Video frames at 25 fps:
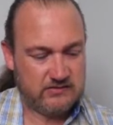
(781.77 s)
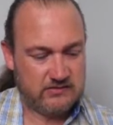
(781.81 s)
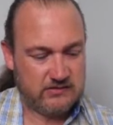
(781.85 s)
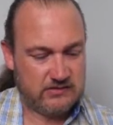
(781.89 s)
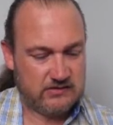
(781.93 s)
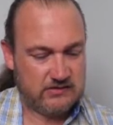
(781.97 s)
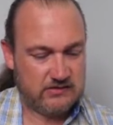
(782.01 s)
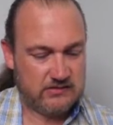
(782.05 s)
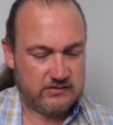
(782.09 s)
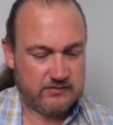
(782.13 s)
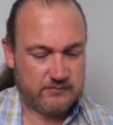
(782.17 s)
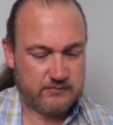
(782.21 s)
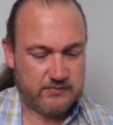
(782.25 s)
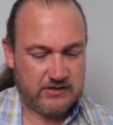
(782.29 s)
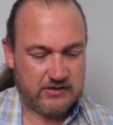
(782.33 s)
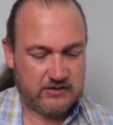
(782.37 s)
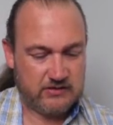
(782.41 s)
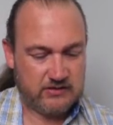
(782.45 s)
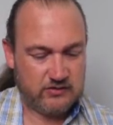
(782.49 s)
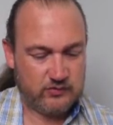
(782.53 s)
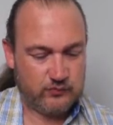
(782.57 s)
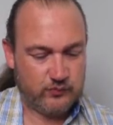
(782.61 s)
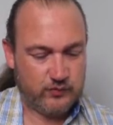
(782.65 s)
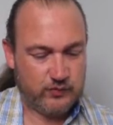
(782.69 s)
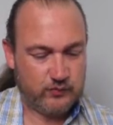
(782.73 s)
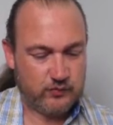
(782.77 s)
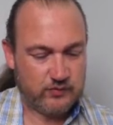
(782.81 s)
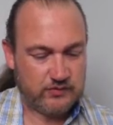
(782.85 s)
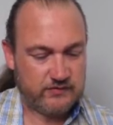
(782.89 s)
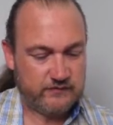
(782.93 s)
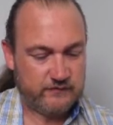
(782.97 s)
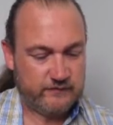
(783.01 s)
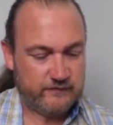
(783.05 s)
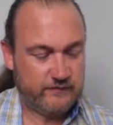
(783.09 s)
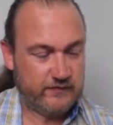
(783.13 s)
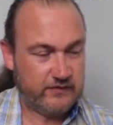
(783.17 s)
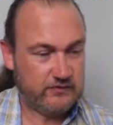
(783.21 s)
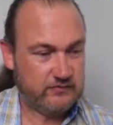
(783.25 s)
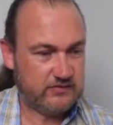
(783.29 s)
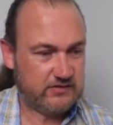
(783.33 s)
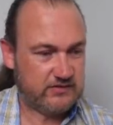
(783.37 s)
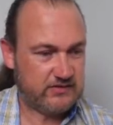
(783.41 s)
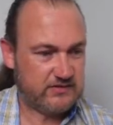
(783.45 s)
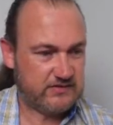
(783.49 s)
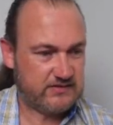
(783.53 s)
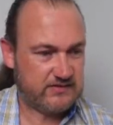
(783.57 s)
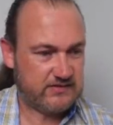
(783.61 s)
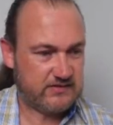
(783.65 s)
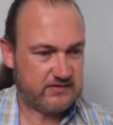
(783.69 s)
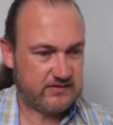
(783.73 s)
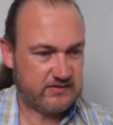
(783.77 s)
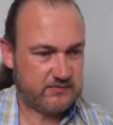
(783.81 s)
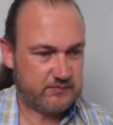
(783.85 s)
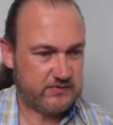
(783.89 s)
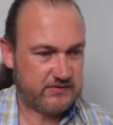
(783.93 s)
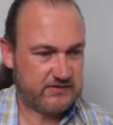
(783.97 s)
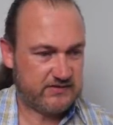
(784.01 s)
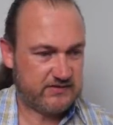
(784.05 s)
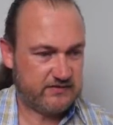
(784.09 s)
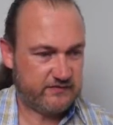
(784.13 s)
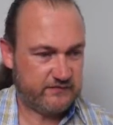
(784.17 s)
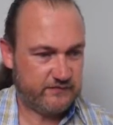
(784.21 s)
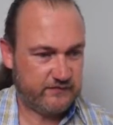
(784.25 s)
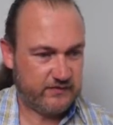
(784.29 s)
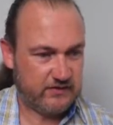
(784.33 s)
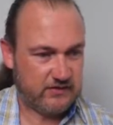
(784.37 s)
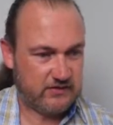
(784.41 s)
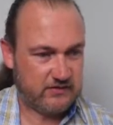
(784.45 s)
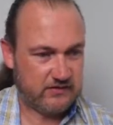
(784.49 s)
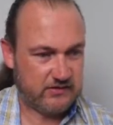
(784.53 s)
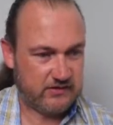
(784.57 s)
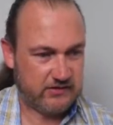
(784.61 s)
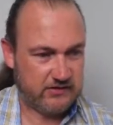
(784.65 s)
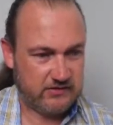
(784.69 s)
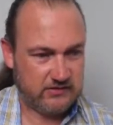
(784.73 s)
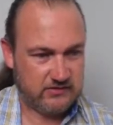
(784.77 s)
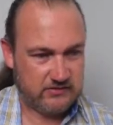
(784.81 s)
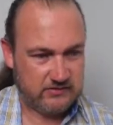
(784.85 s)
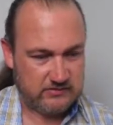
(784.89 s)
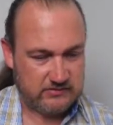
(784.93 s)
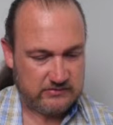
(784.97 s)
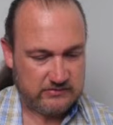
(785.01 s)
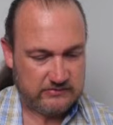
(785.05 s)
And we want to focus specifically